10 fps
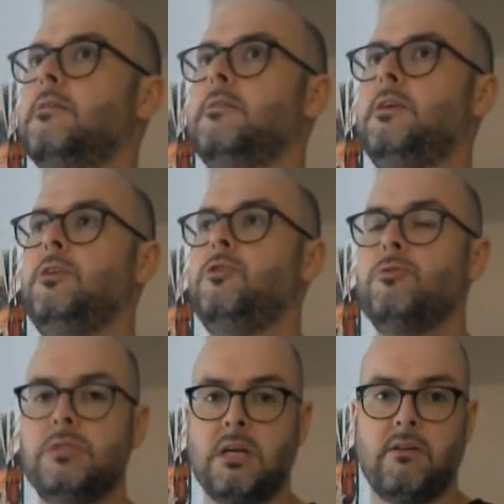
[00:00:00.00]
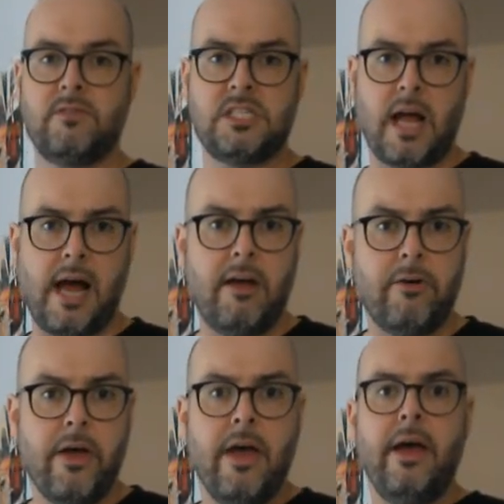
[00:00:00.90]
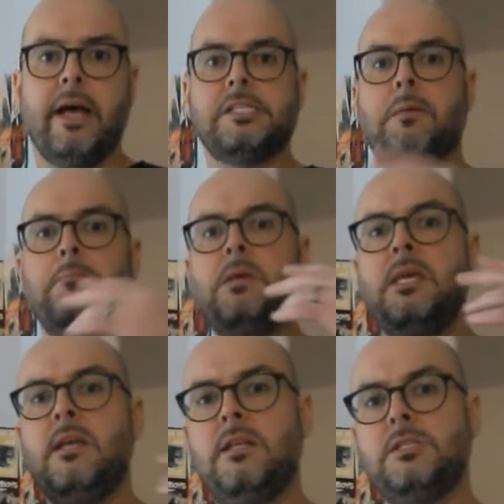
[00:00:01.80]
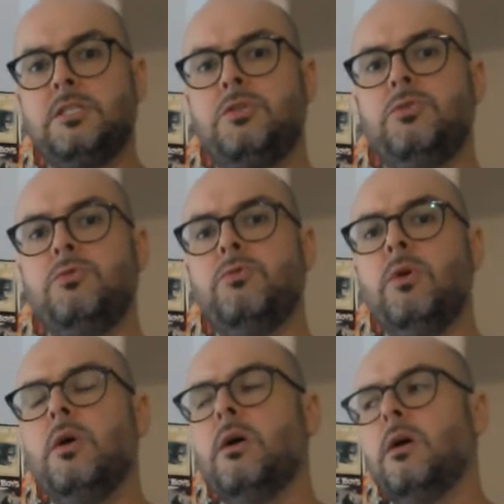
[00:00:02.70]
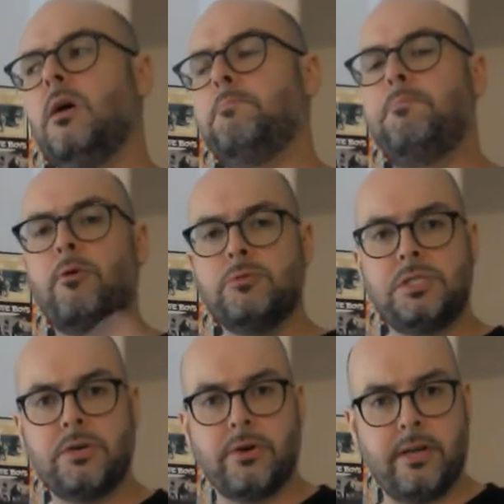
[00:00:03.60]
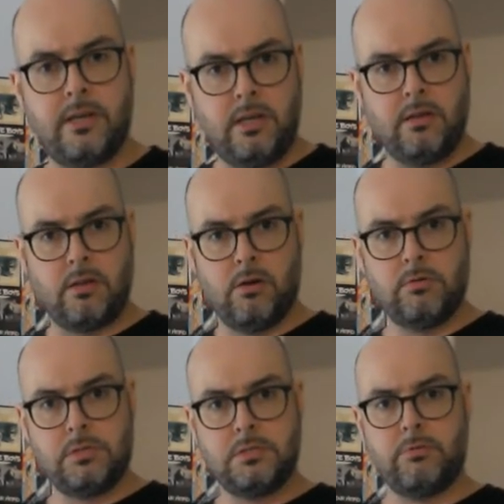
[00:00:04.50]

the use of style as a means to uh, bolster an ethos.